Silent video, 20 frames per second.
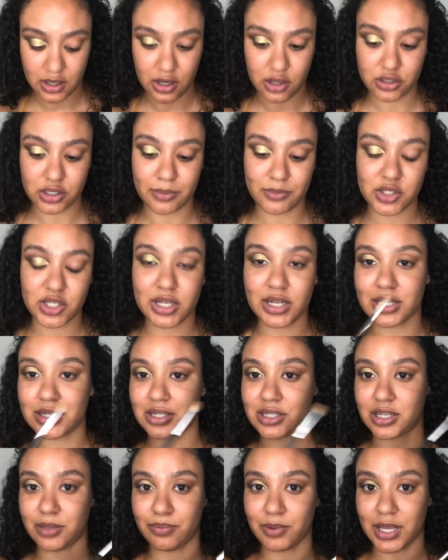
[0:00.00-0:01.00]
So I'm just gonna
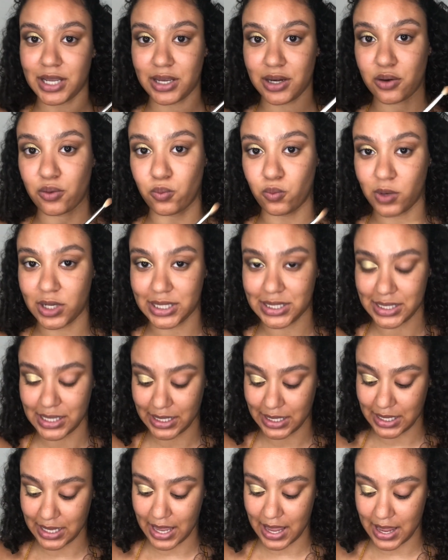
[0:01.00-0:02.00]
dip in once
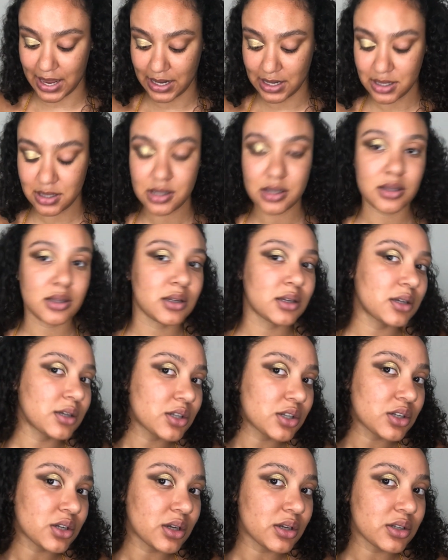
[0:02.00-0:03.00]
again,
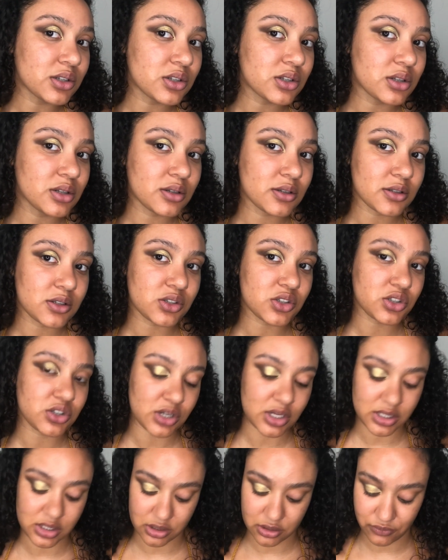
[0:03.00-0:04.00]

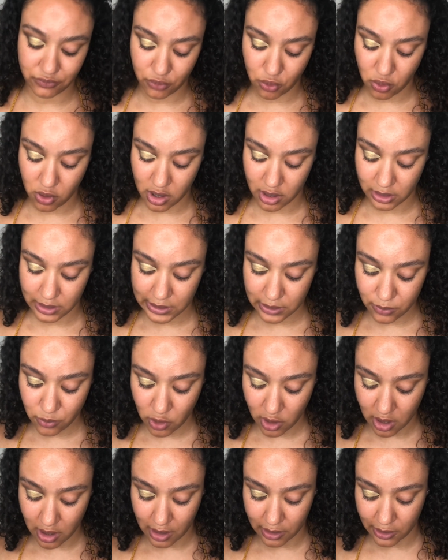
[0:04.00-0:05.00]
just for a little
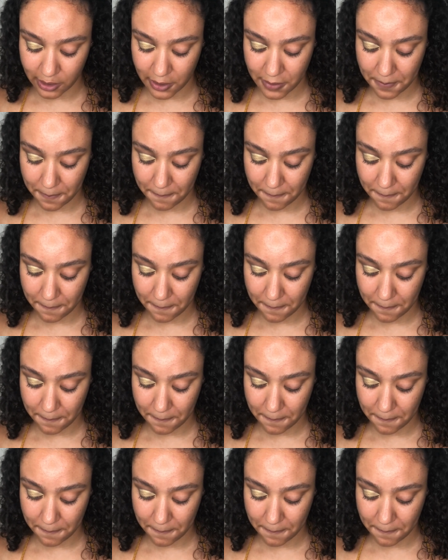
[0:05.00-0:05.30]
more color.